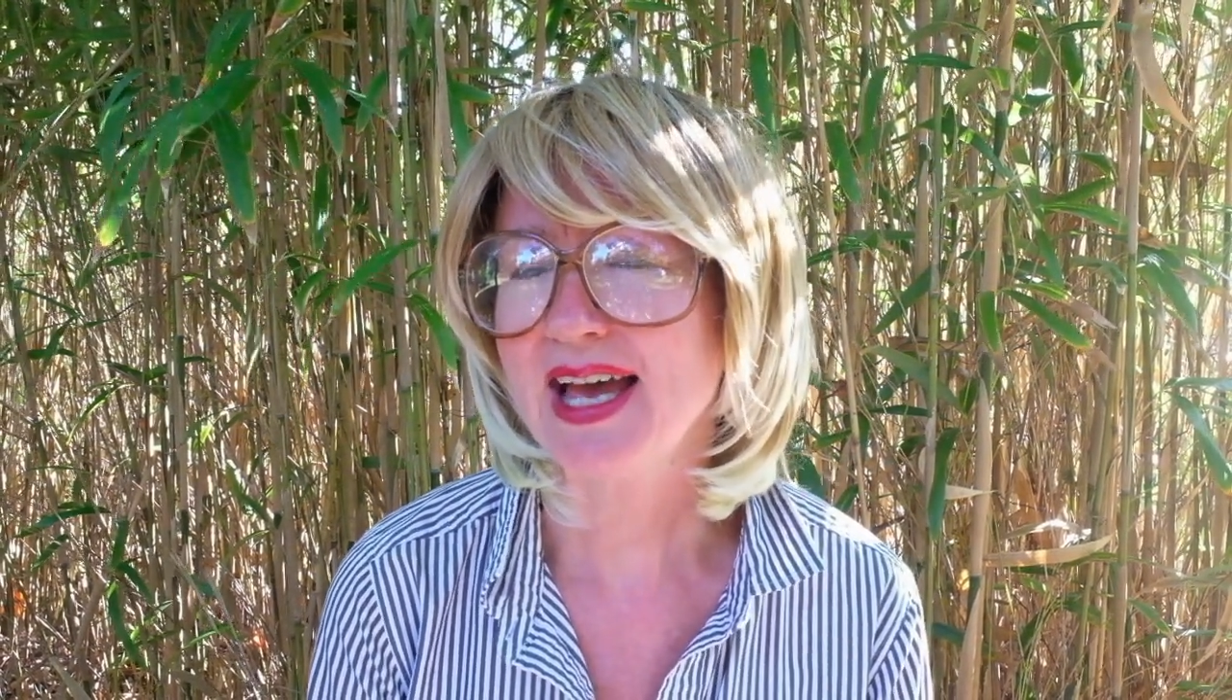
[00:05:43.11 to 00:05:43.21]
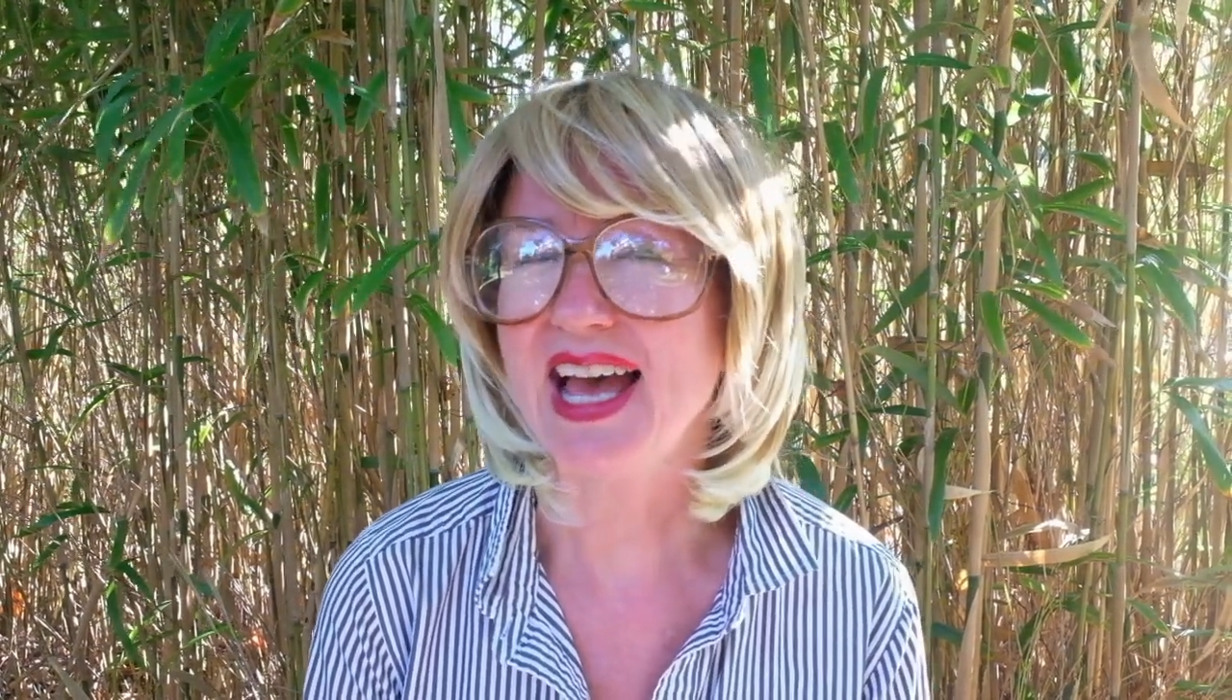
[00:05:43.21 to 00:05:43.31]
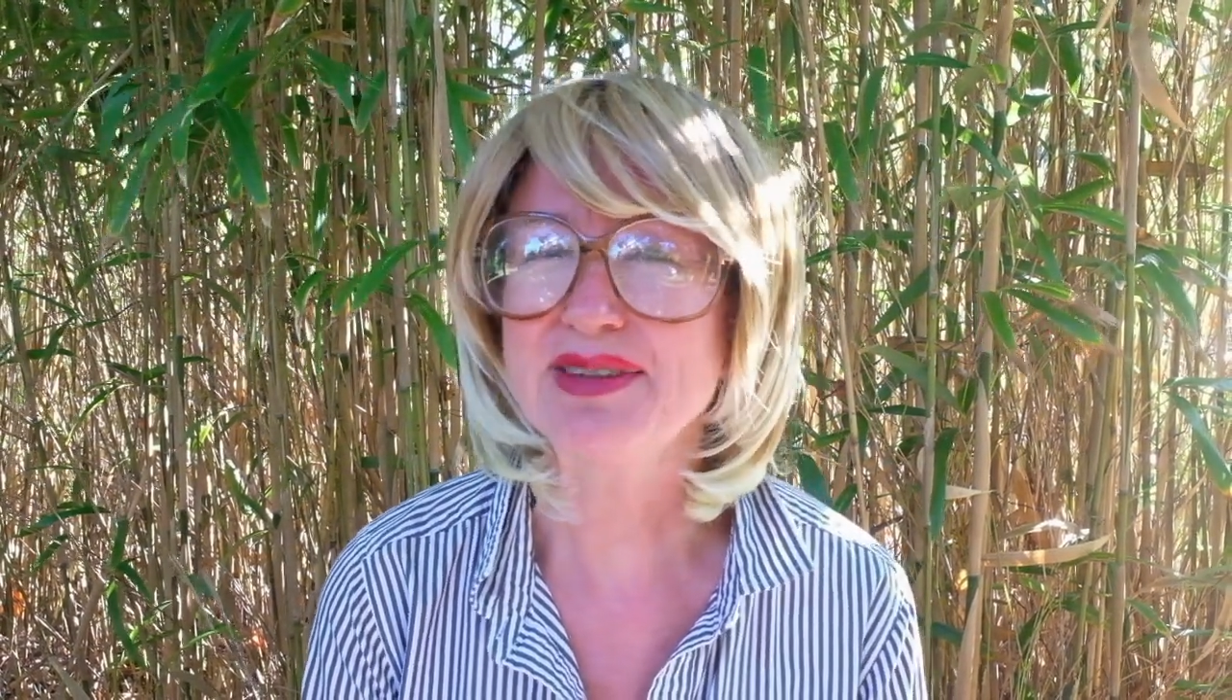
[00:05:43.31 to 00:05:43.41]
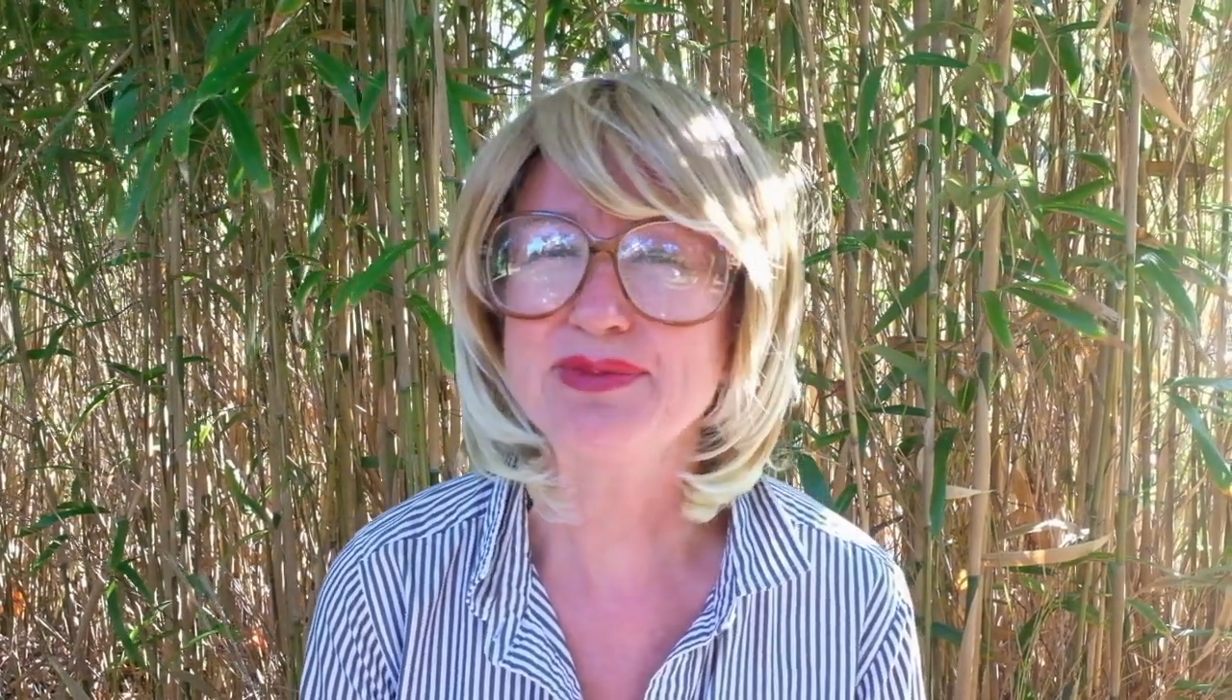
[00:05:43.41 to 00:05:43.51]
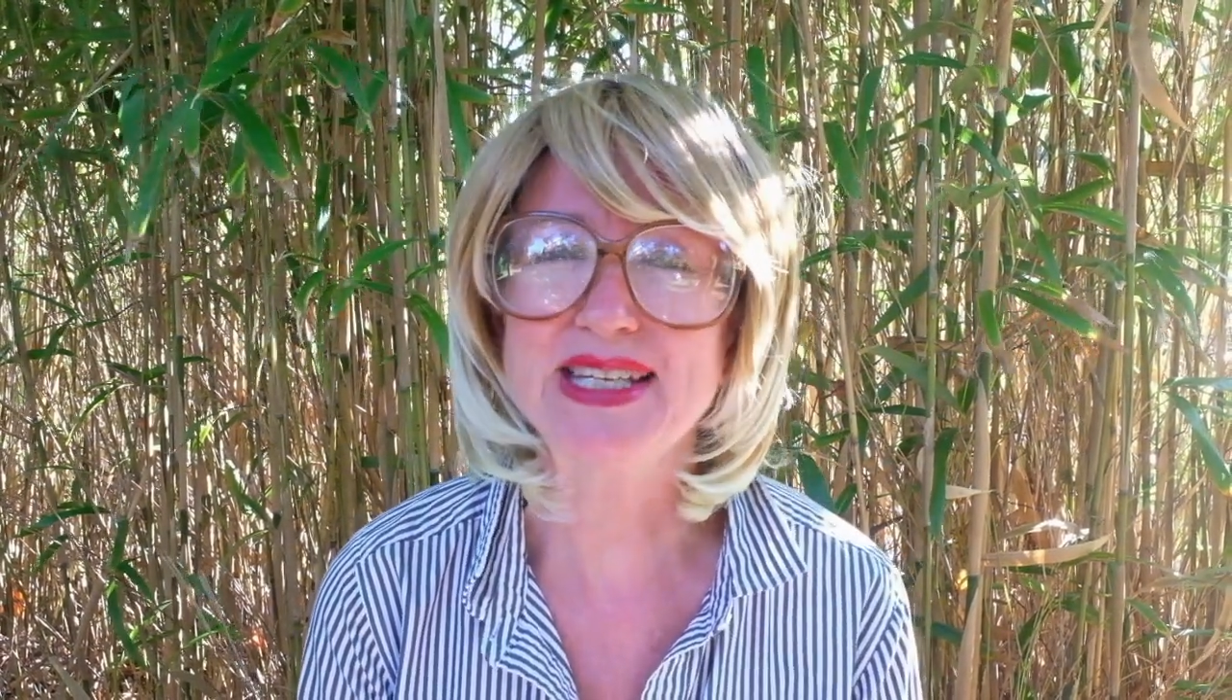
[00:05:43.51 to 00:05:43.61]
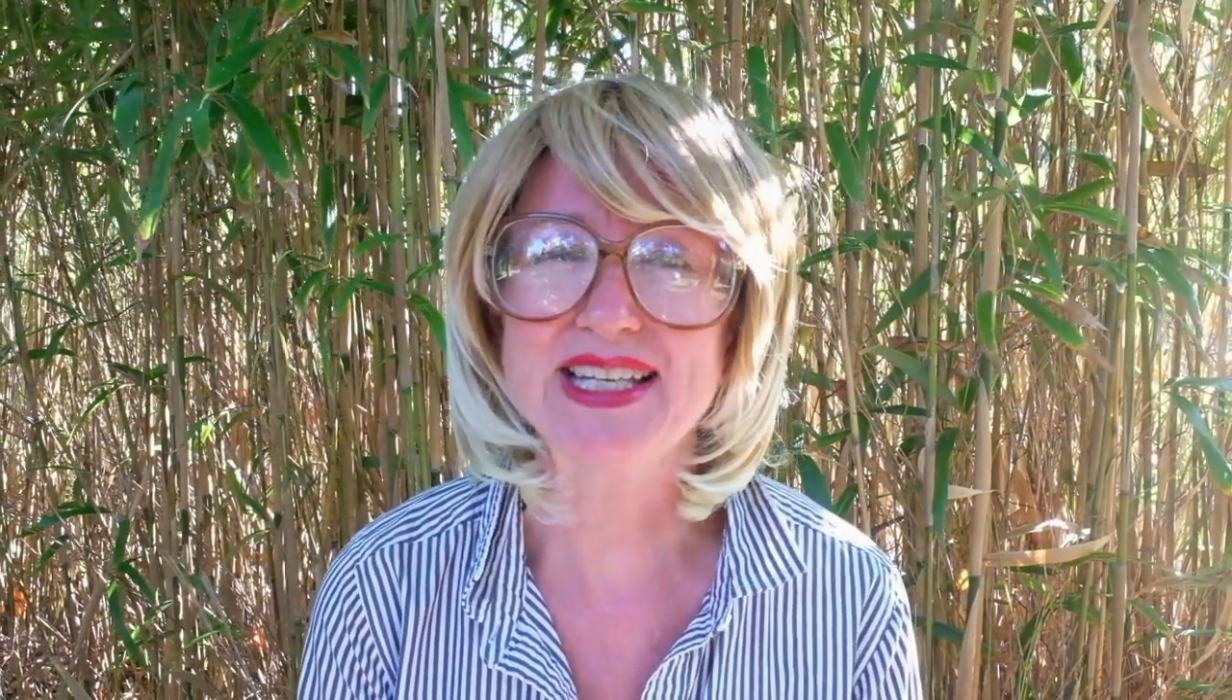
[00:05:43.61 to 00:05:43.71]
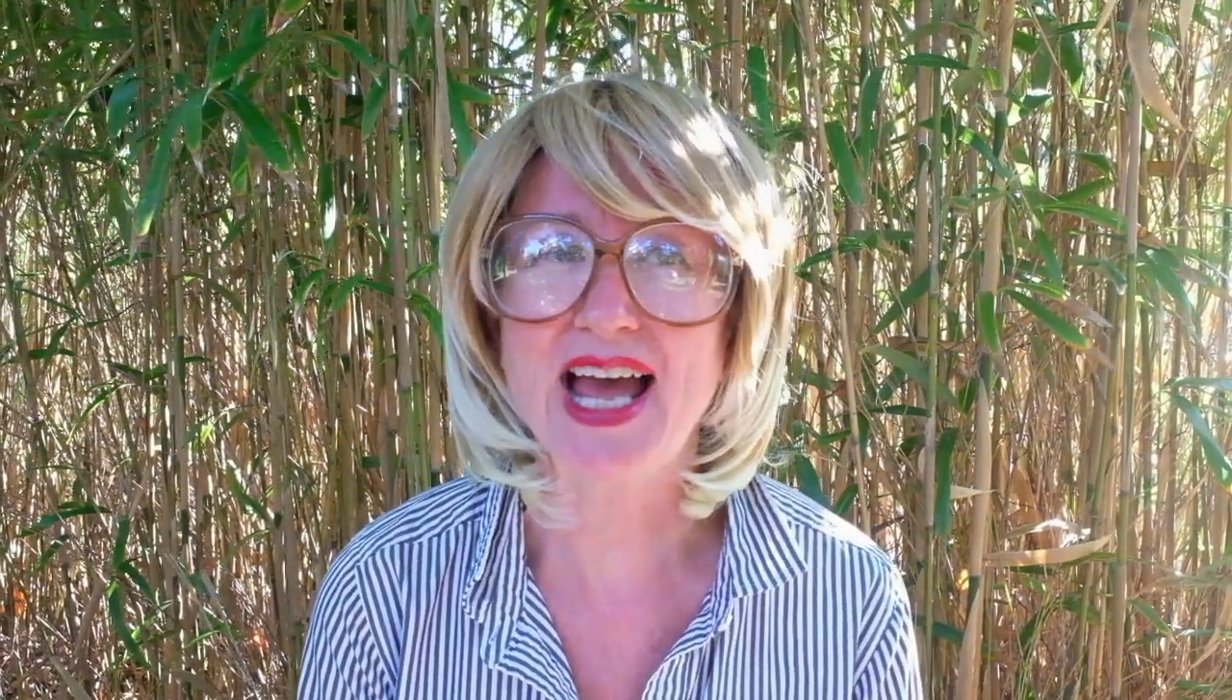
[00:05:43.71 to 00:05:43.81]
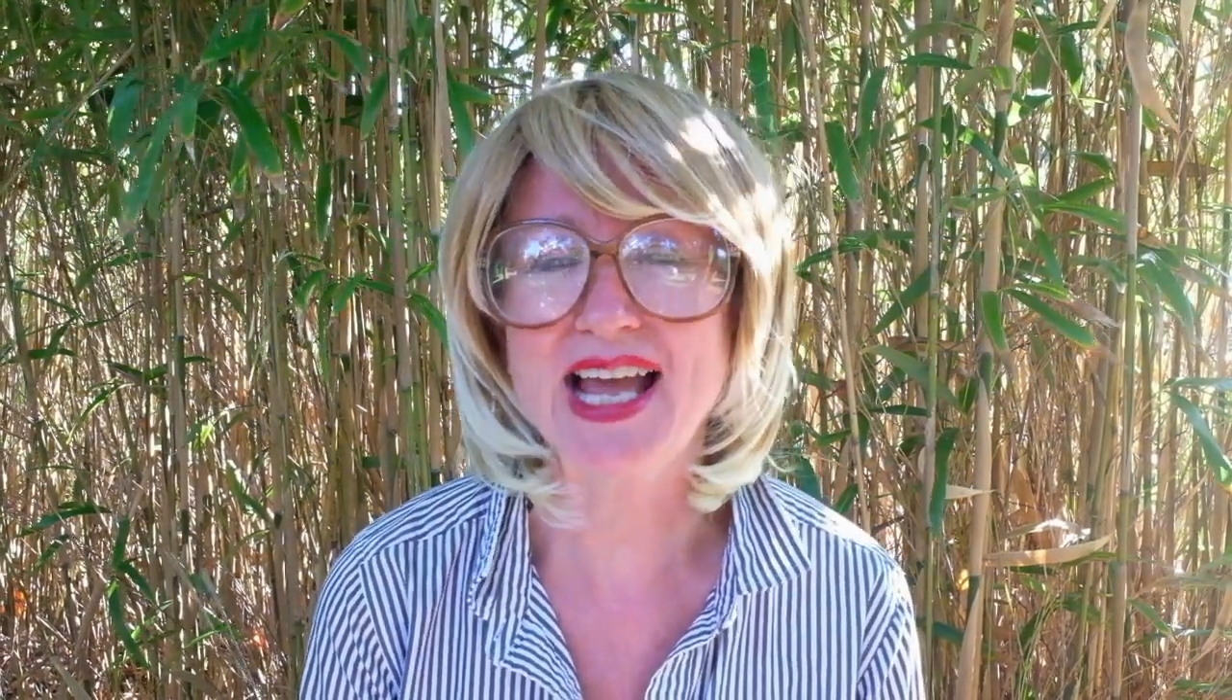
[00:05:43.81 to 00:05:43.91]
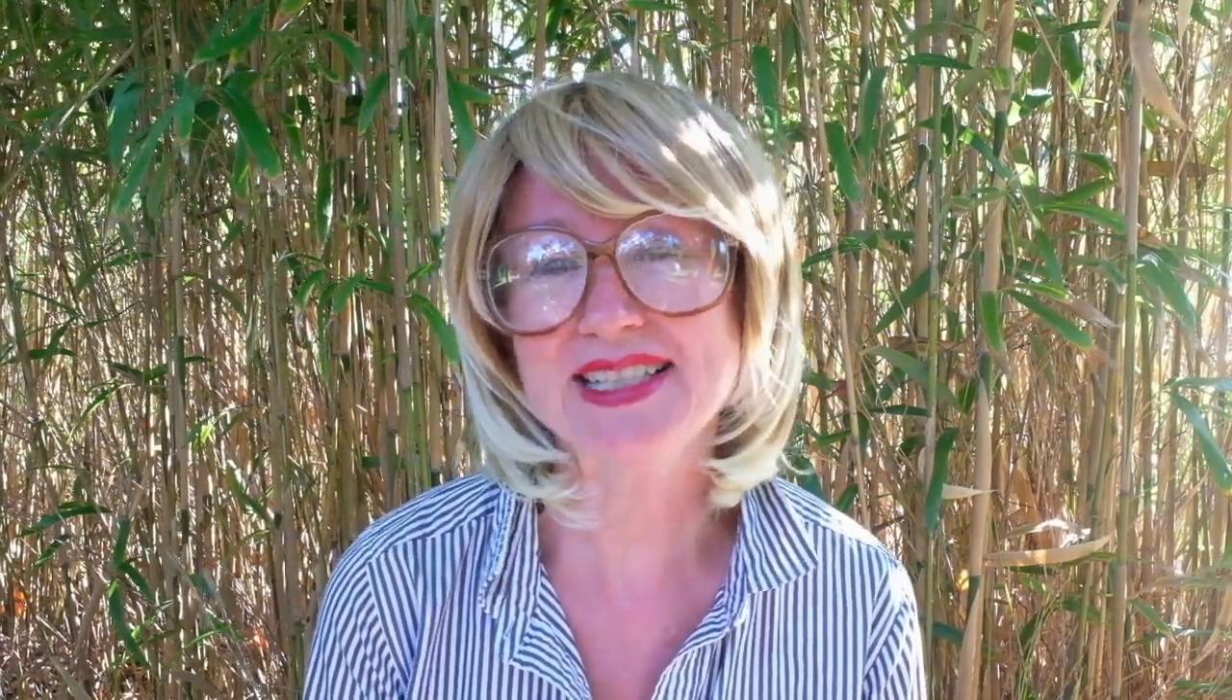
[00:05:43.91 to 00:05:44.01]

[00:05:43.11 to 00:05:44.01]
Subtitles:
I mean, I